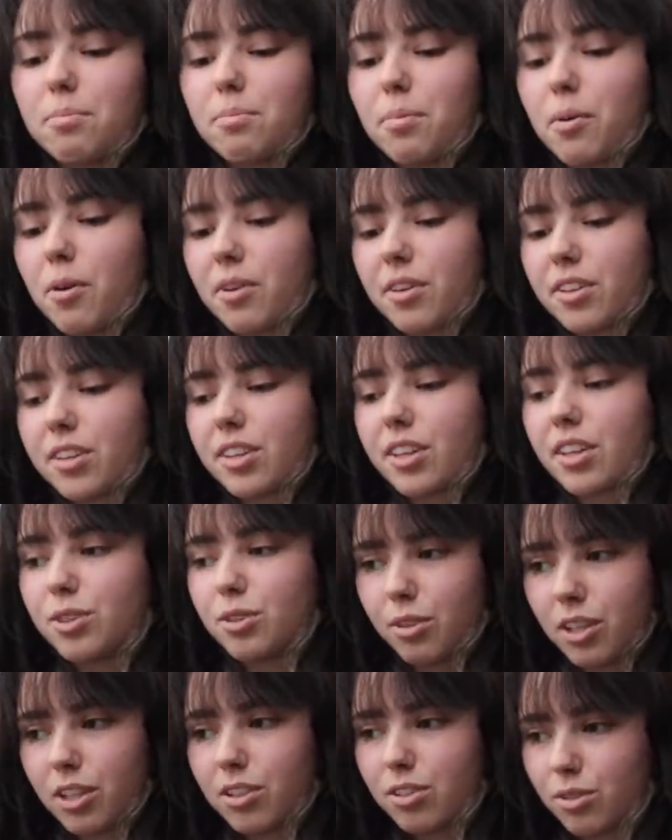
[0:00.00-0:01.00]
both
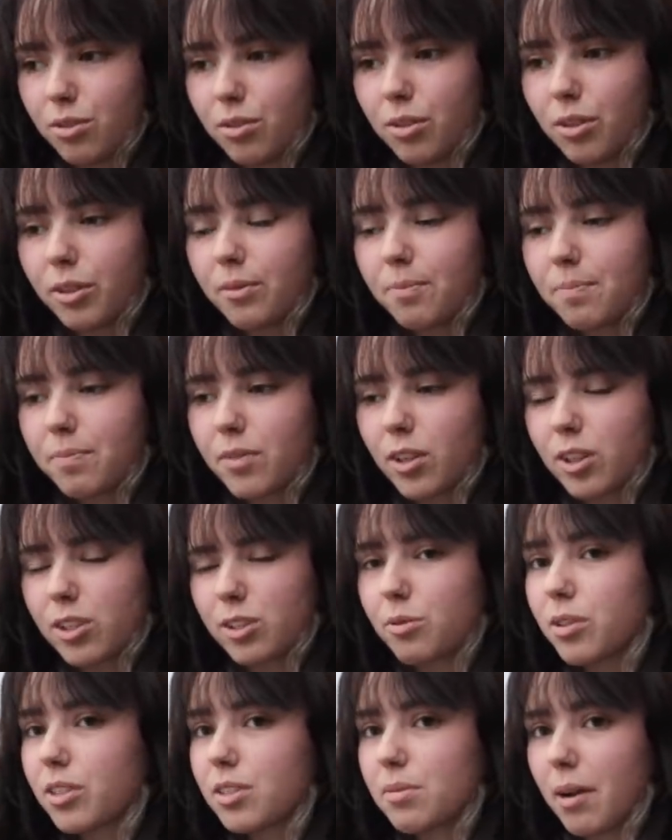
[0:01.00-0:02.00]
two years old. There's
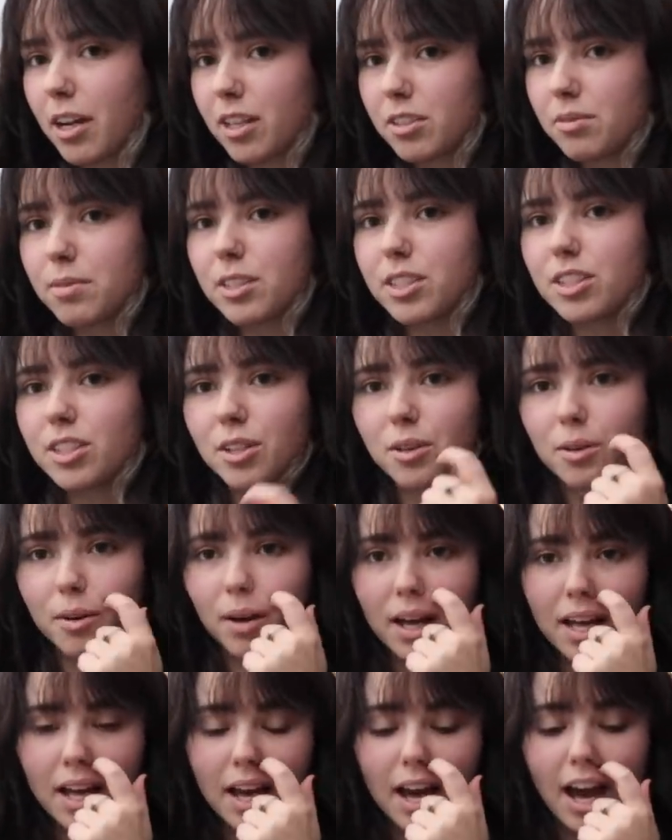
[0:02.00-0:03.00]
always about to be two.
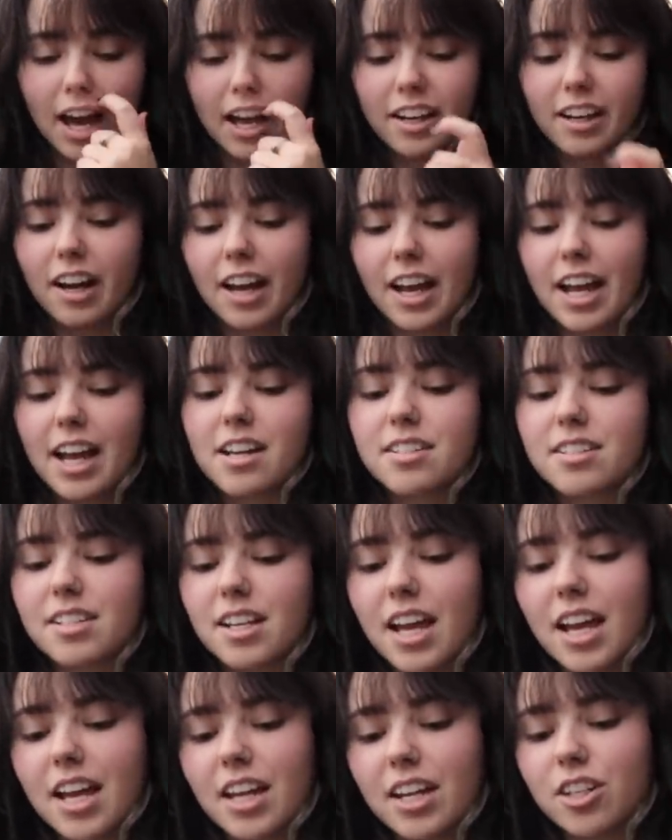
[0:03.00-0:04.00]
I got Ace
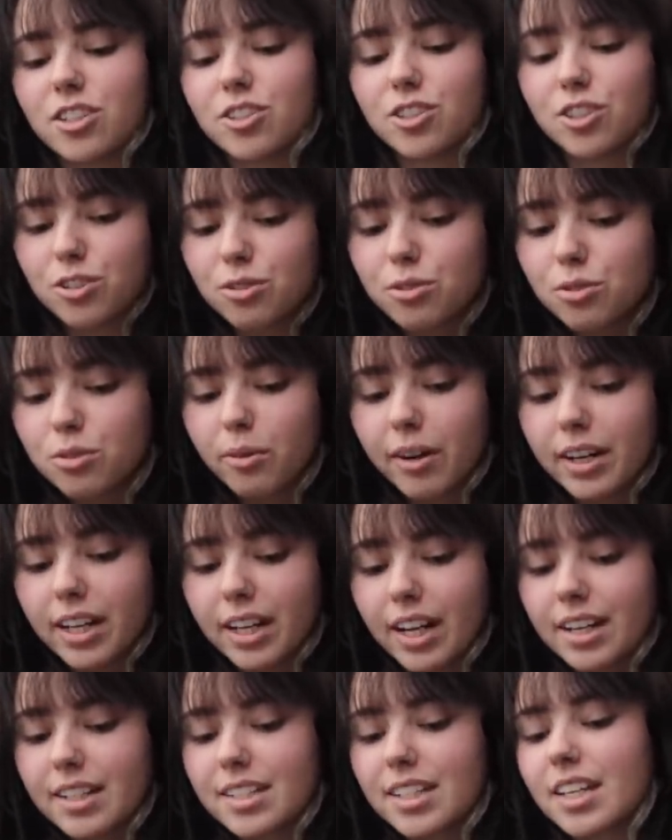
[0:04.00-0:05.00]
in June
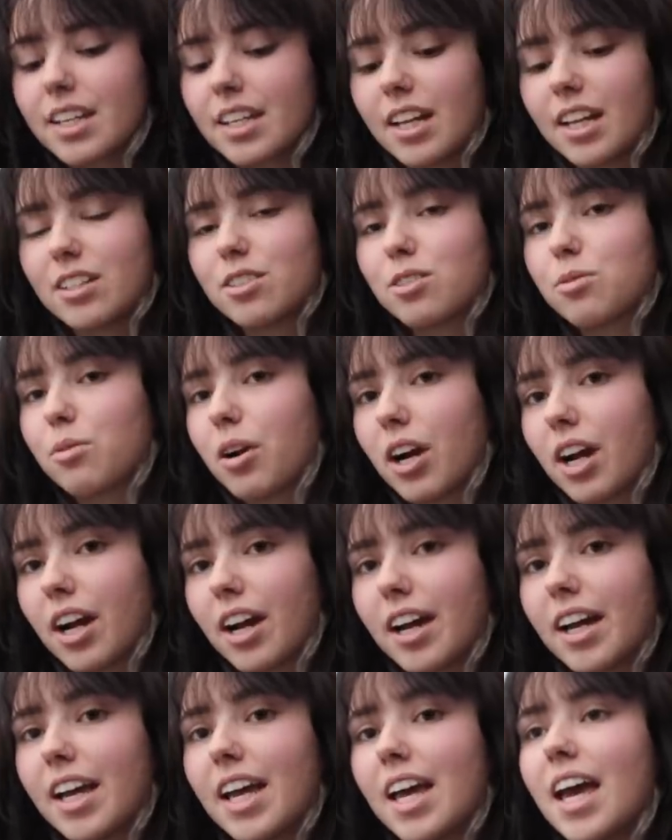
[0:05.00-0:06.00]
2019 and
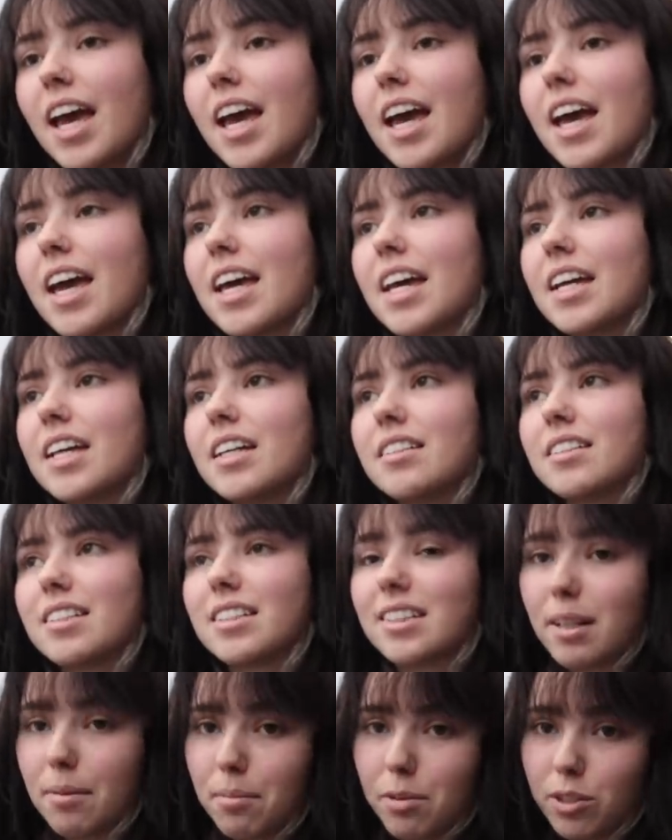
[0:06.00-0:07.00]
Zora in
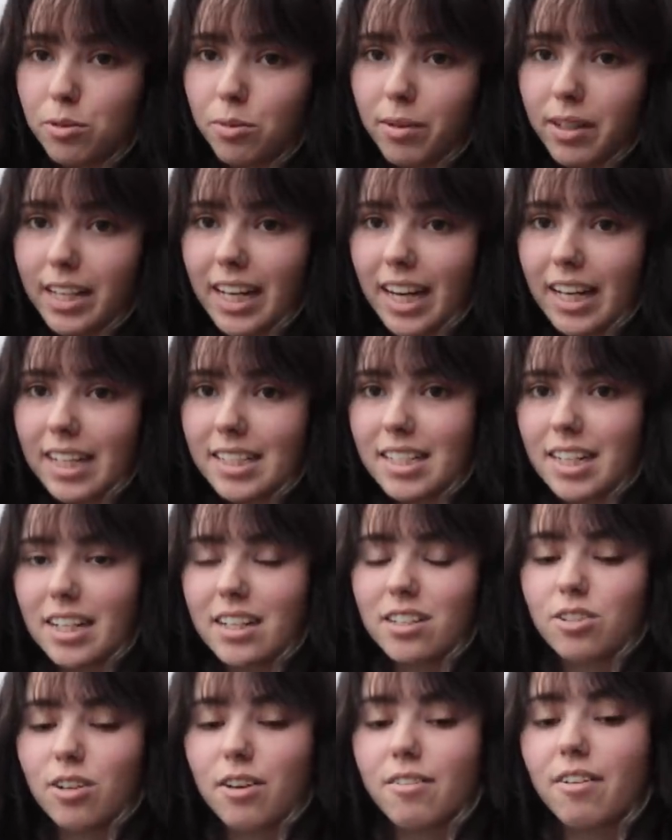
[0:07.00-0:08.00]
December
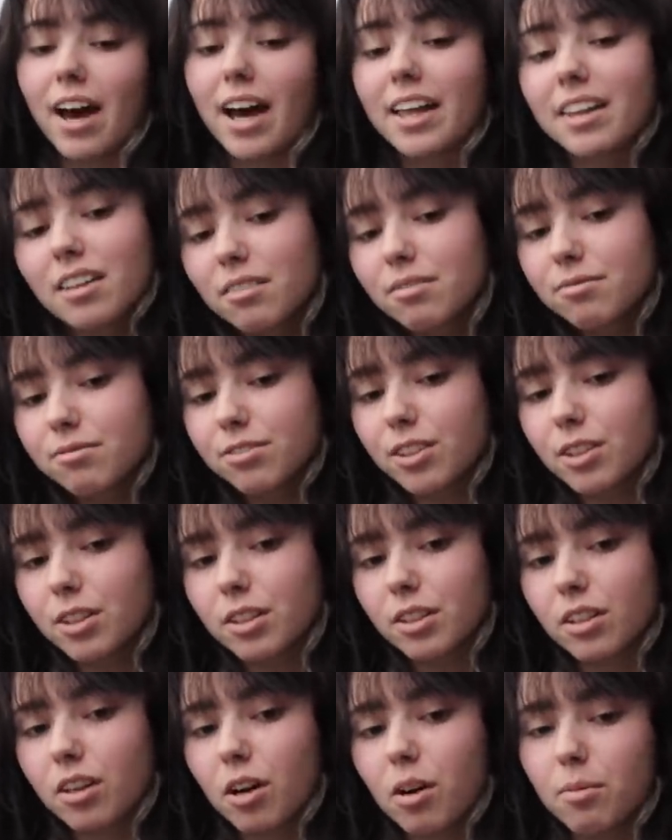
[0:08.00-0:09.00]
2019. So I've had them
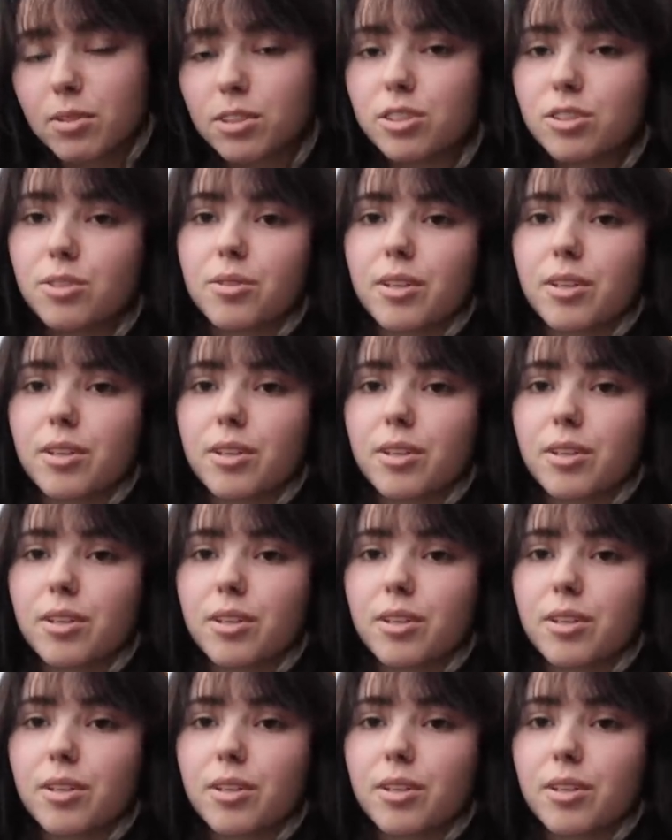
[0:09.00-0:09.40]
for almost two